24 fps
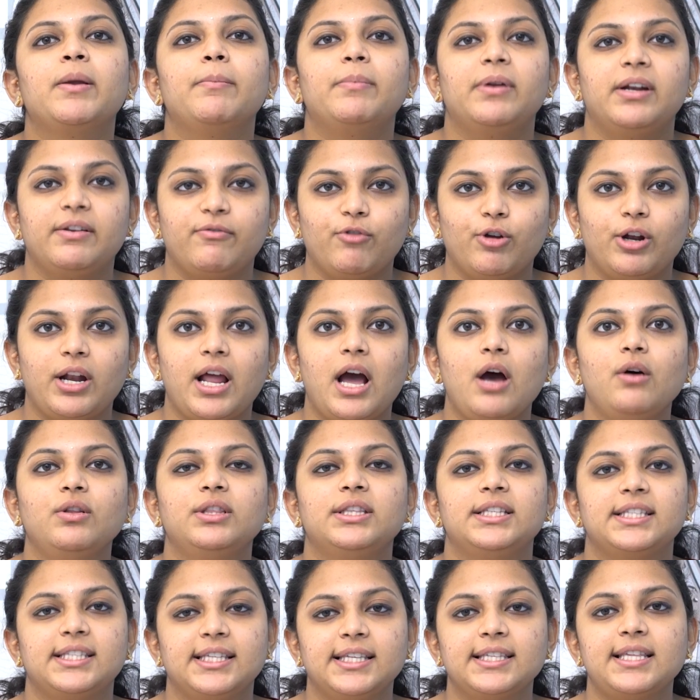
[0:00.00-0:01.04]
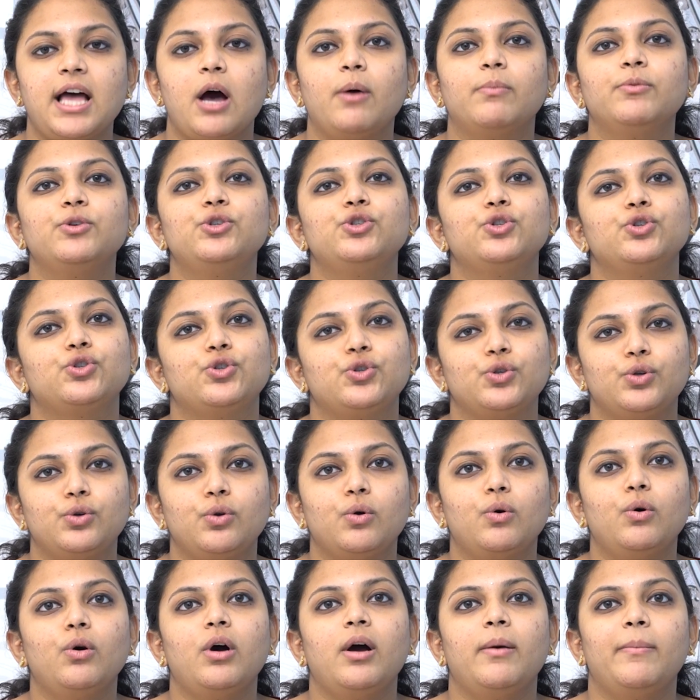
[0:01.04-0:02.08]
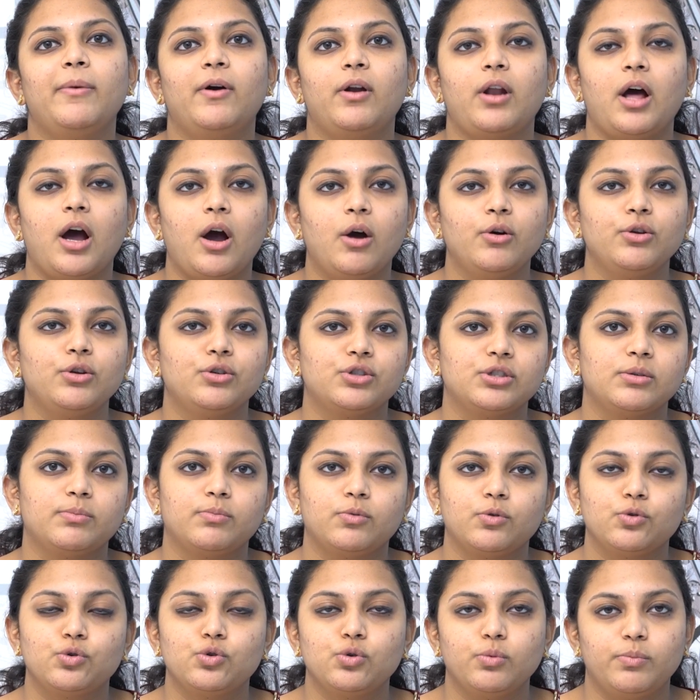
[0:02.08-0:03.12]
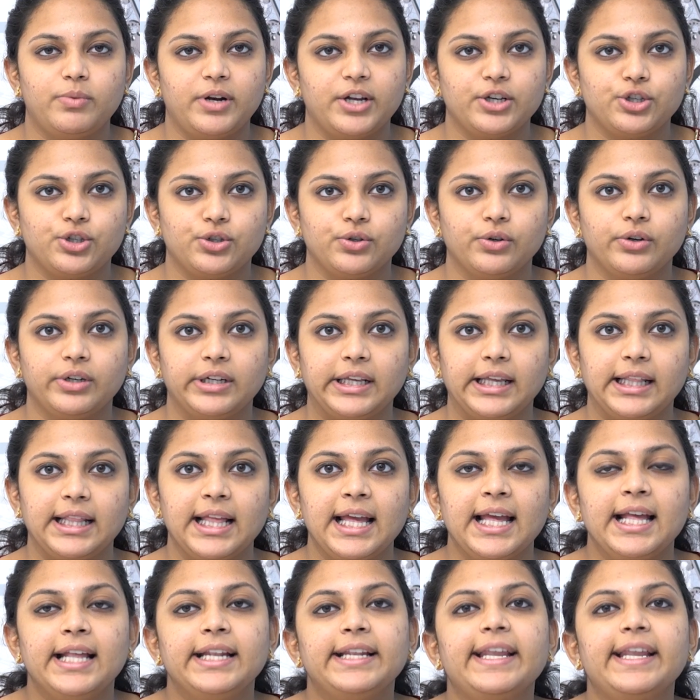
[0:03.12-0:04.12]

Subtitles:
But for now, this is how much you should know about how you're supposed to brush your teeth.